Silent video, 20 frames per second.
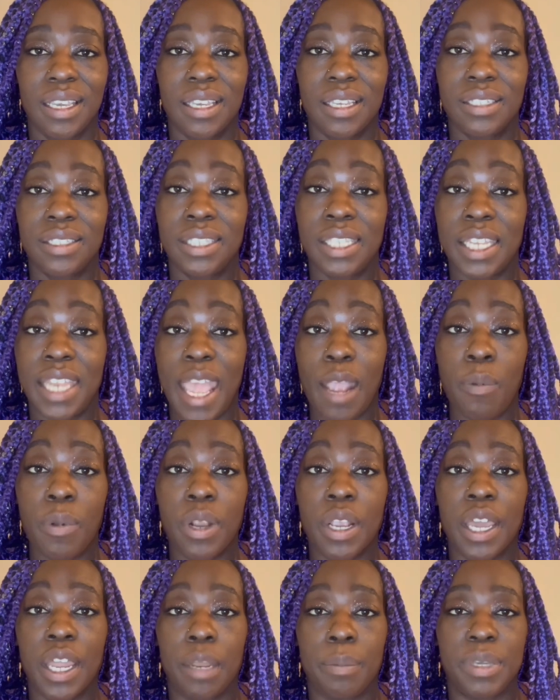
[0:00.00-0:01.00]
Today we're
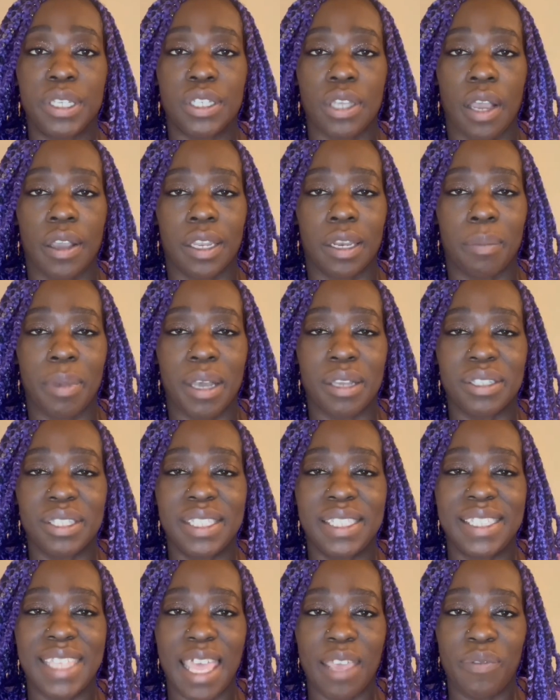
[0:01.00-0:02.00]
going to be talking about
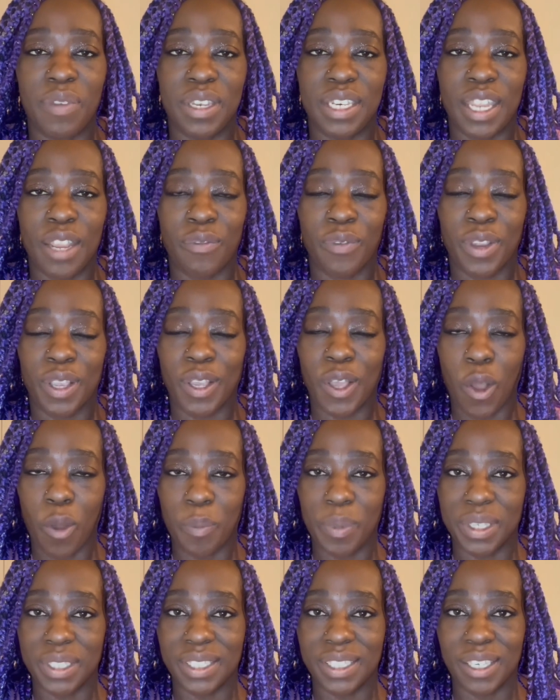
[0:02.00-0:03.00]
7 different
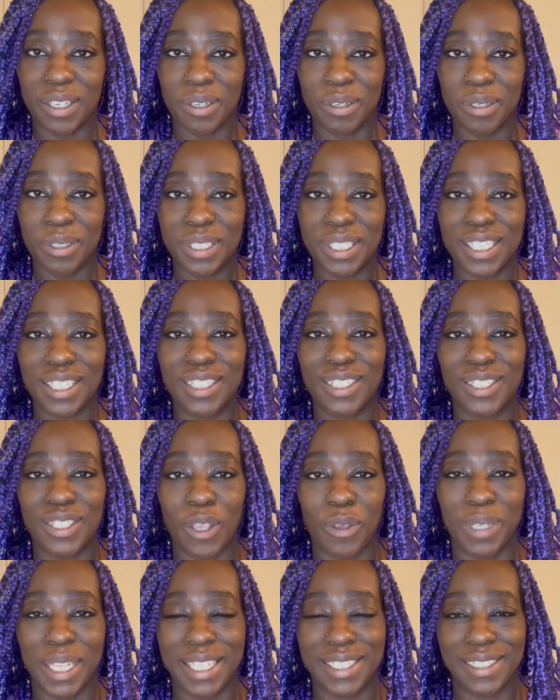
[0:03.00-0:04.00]
coping skills, so
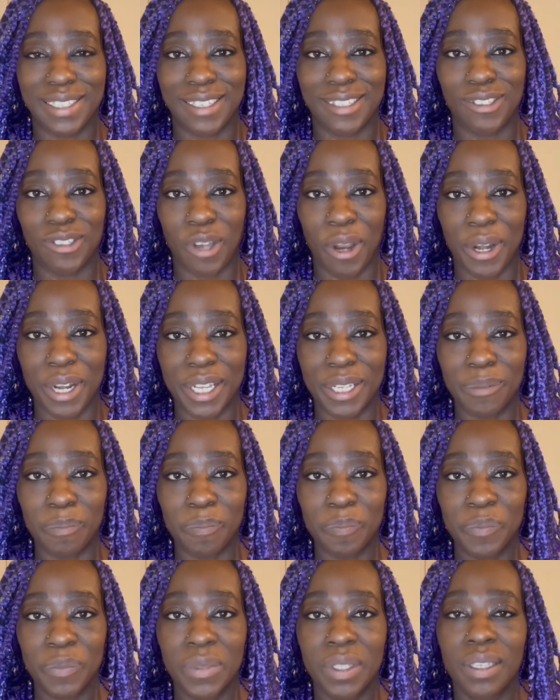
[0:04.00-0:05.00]
let's get started.
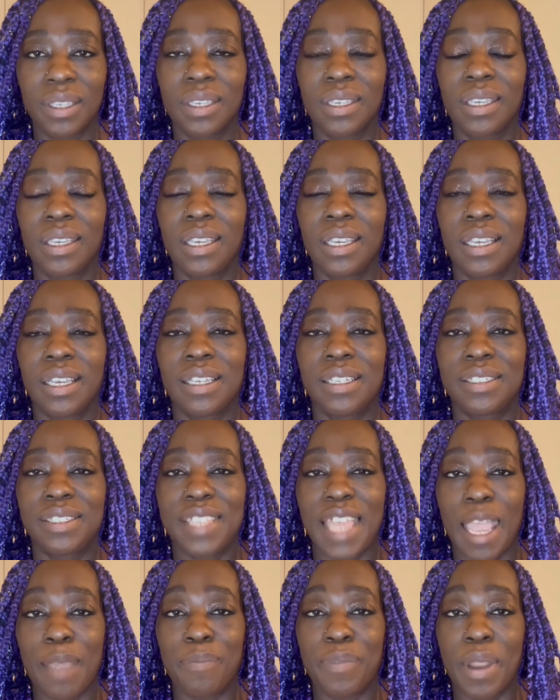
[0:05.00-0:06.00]

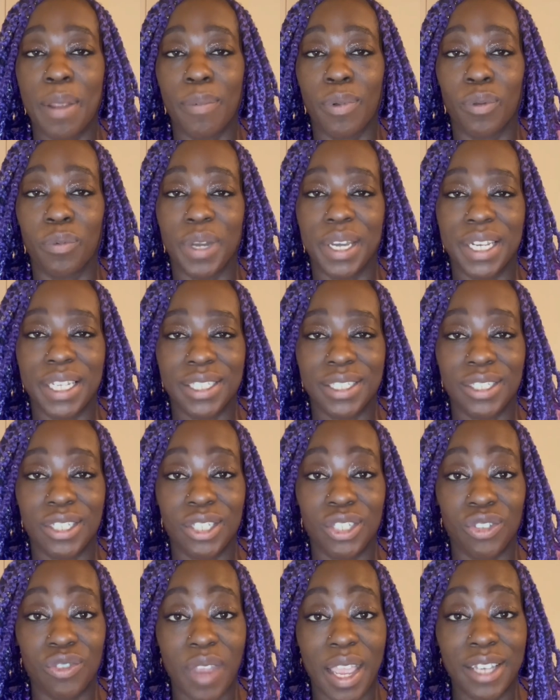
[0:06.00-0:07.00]
Type number 1 is
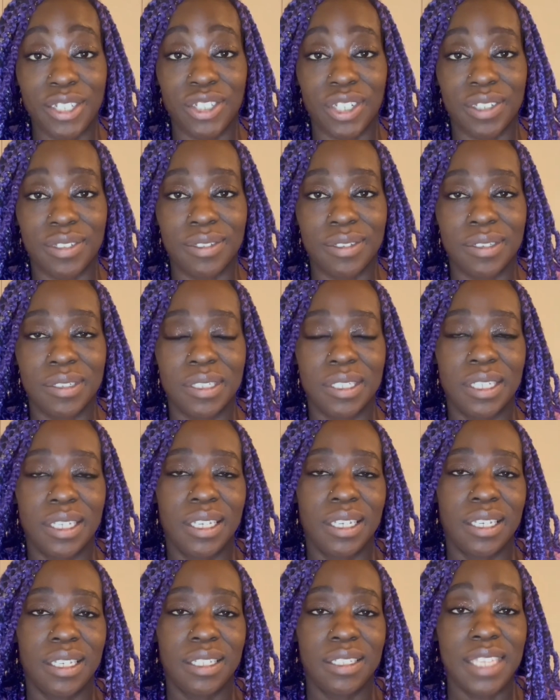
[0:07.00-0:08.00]
distraction,
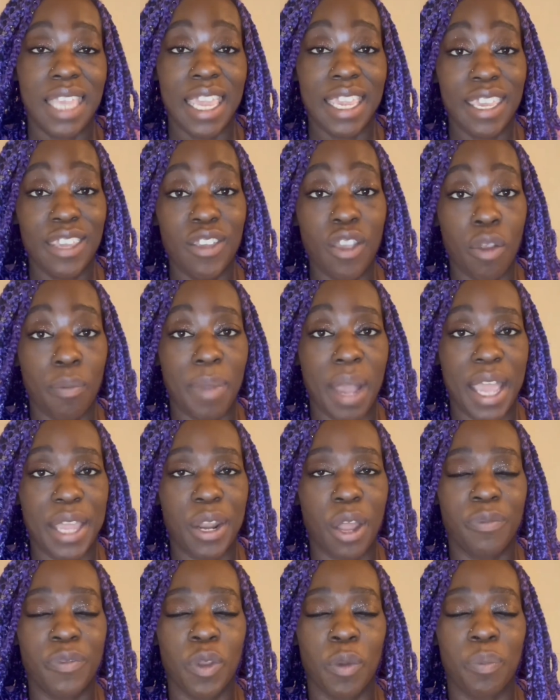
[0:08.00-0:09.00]
taking your mind
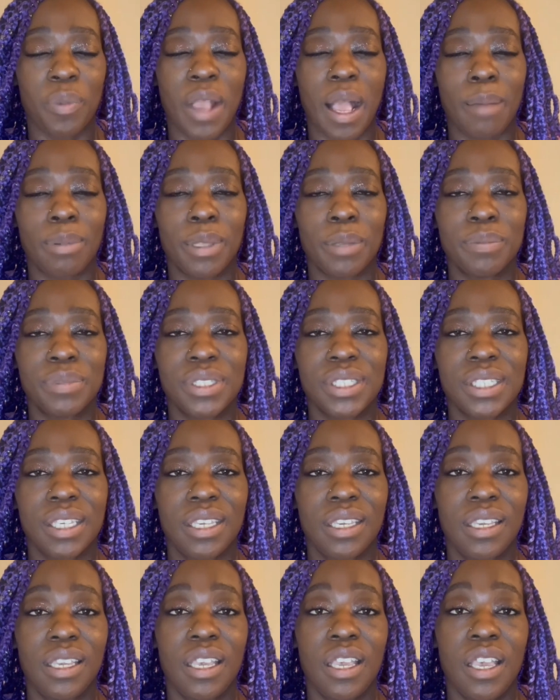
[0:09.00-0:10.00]
off your problems.
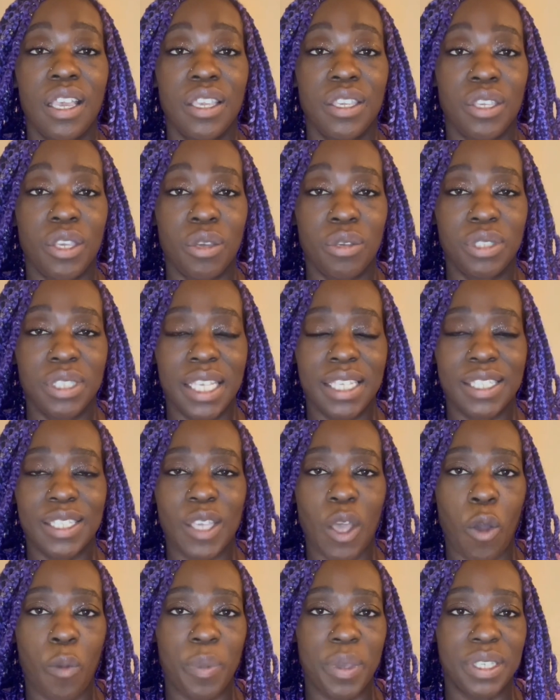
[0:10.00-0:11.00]
Use this
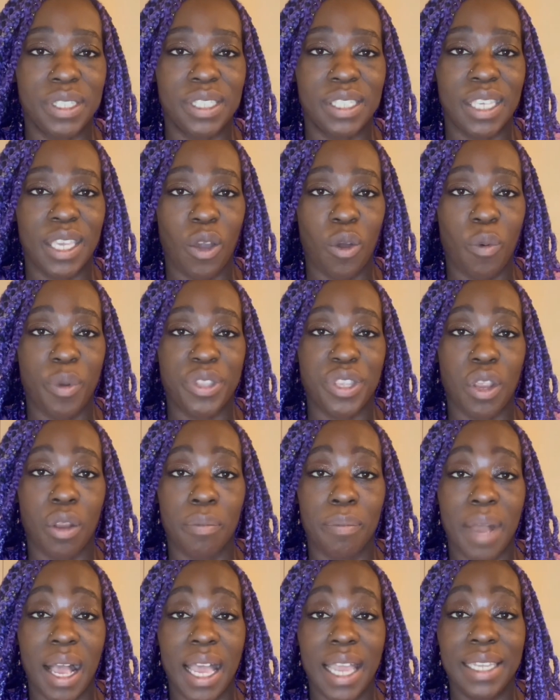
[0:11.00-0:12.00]
coping skill when your
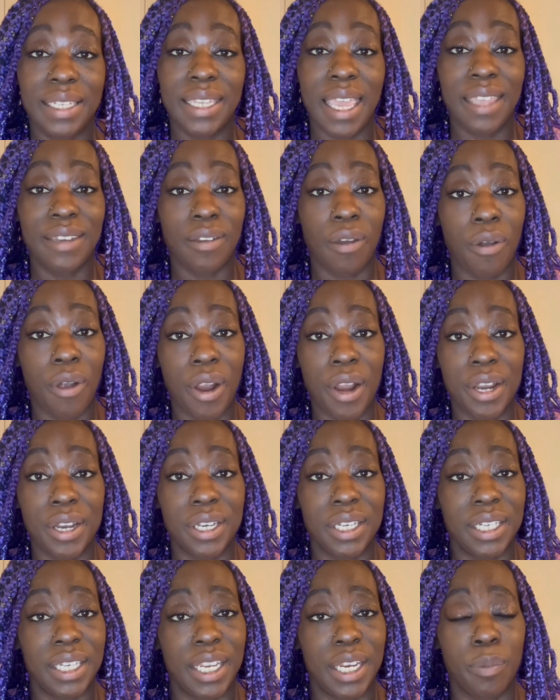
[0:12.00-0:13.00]
mind and
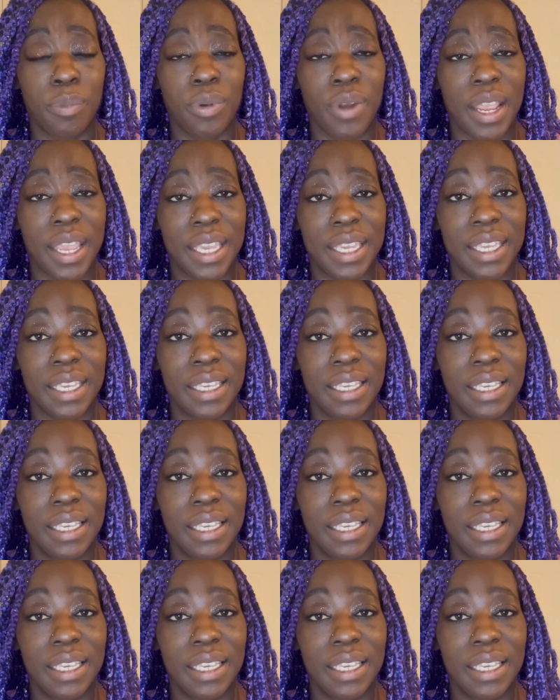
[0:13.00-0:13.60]
heart need a break.